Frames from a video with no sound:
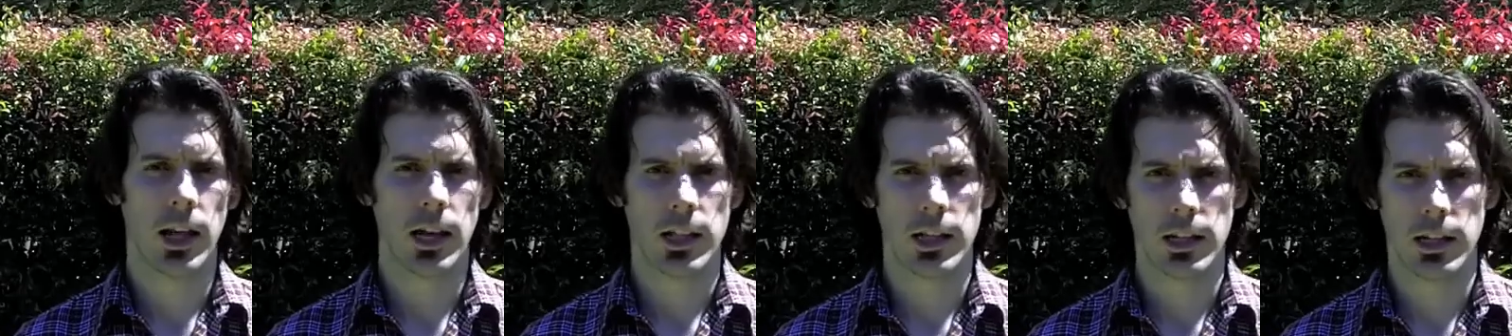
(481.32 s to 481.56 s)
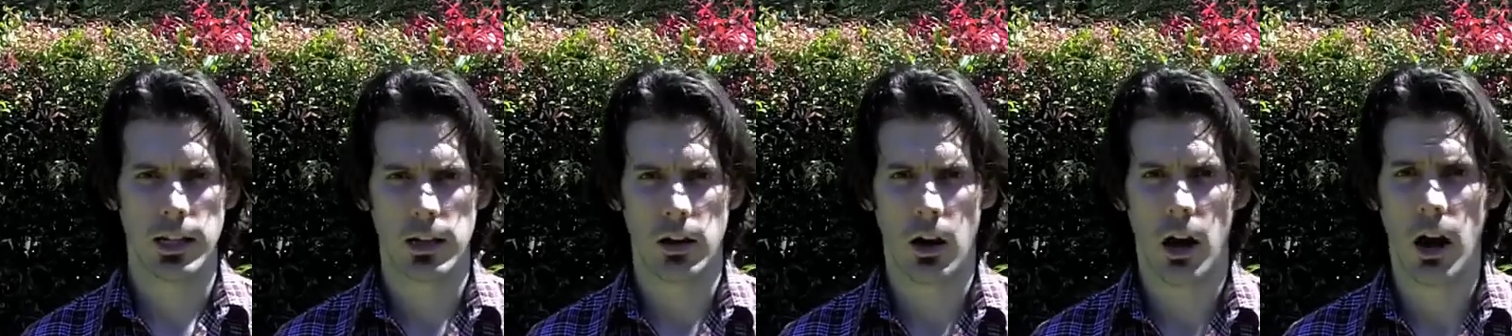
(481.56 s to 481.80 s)

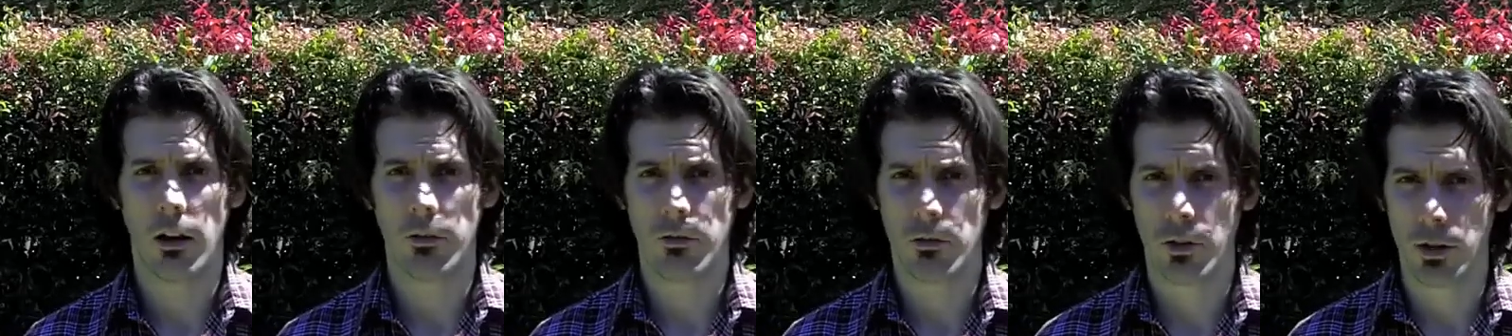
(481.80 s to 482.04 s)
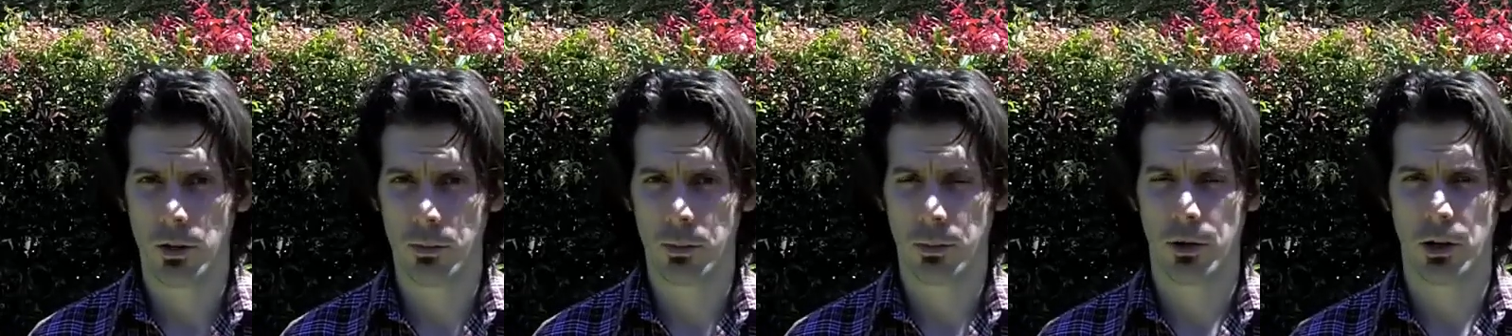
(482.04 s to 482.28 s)
luckily, I've
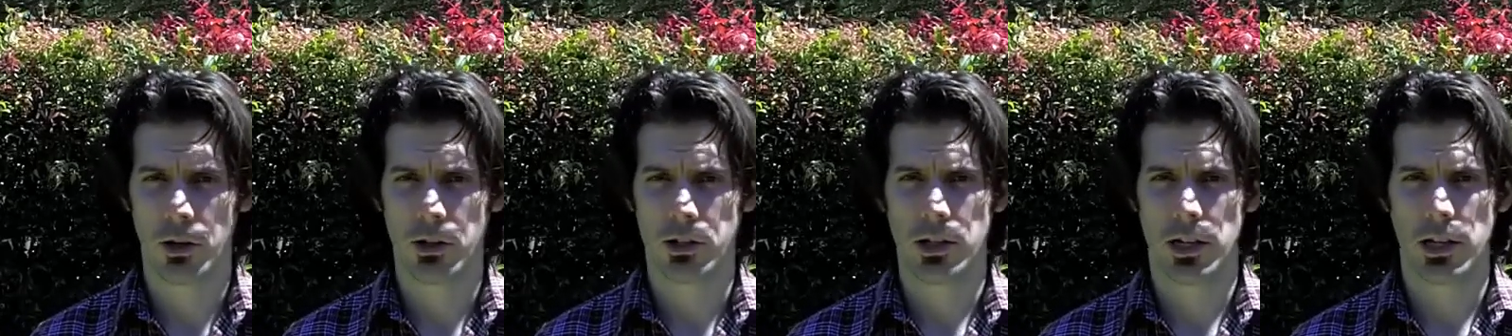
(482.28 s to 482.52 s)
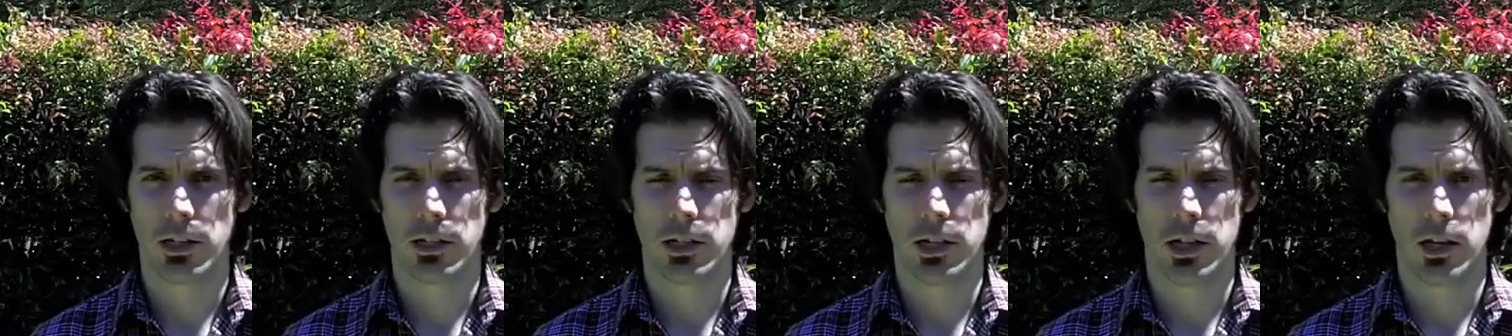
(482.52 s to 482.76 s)
got the
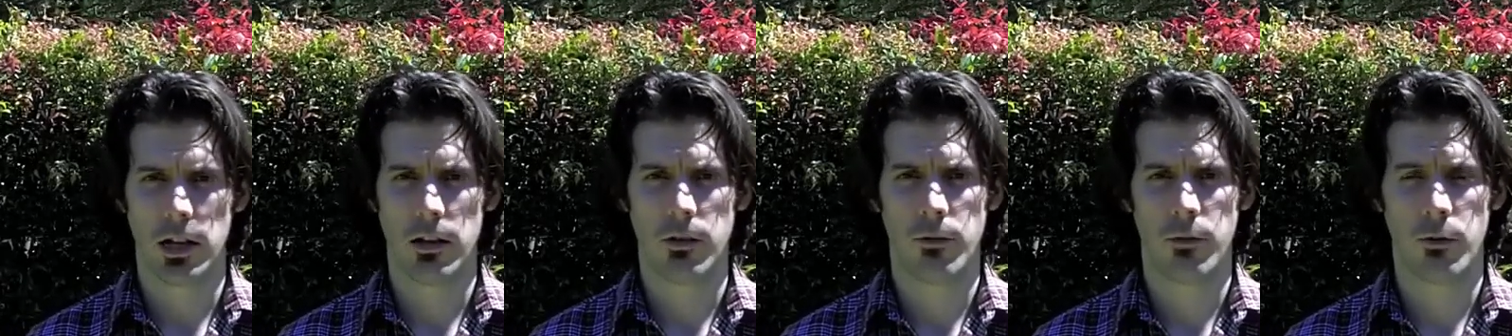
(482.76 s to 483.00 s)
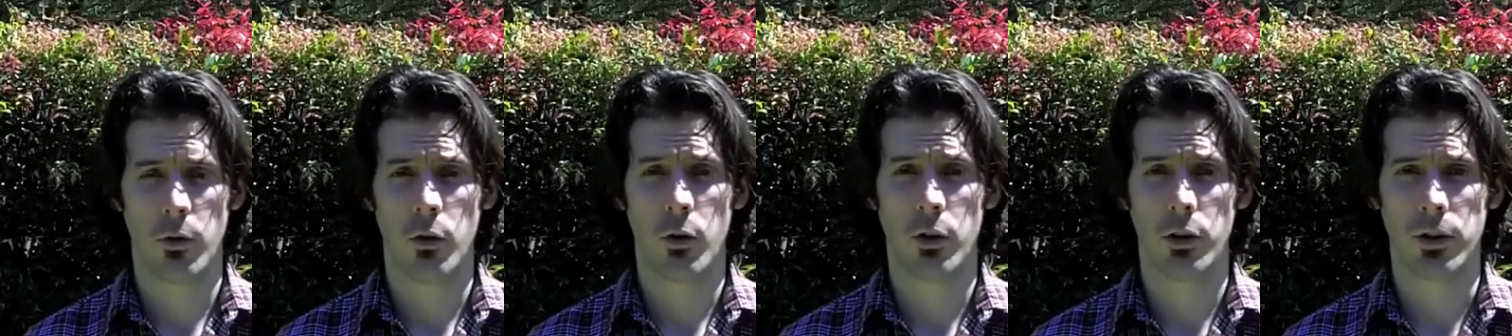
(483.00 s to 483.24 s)
process here
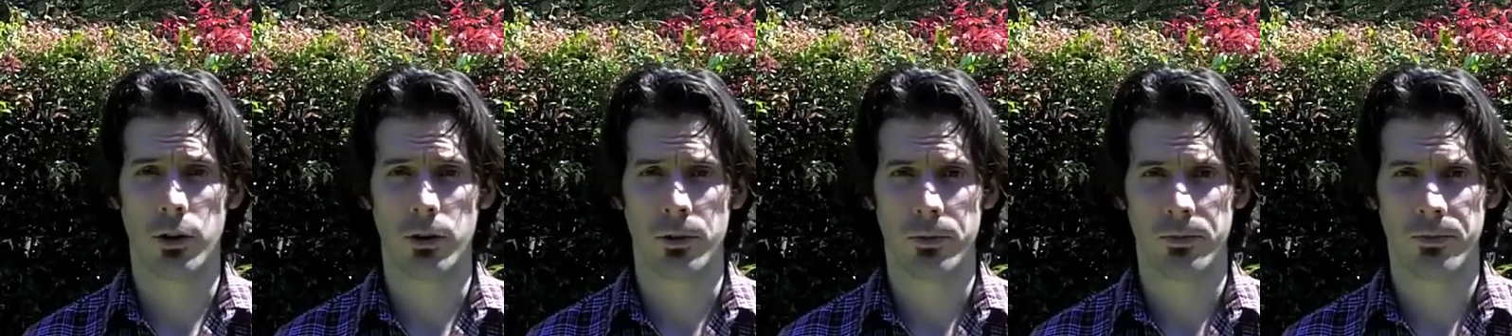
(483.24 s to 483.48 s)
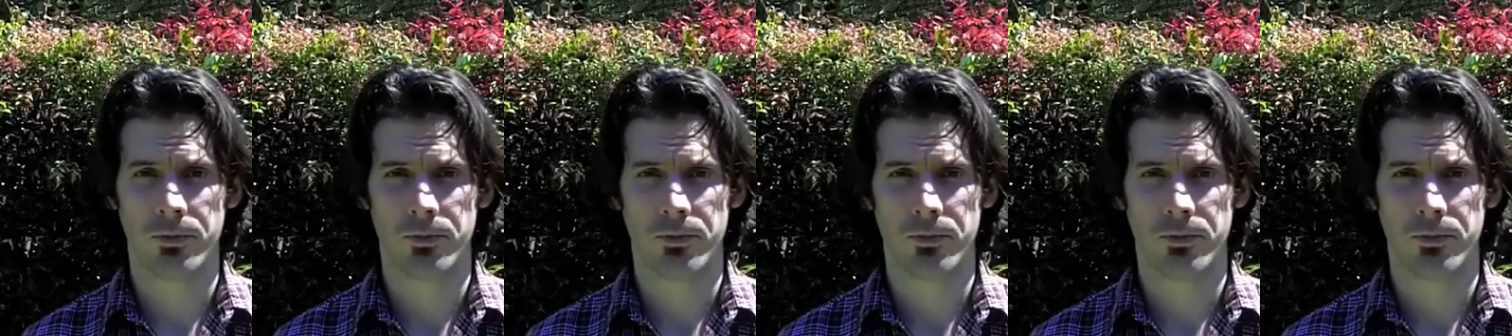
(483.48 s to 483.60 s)
for you.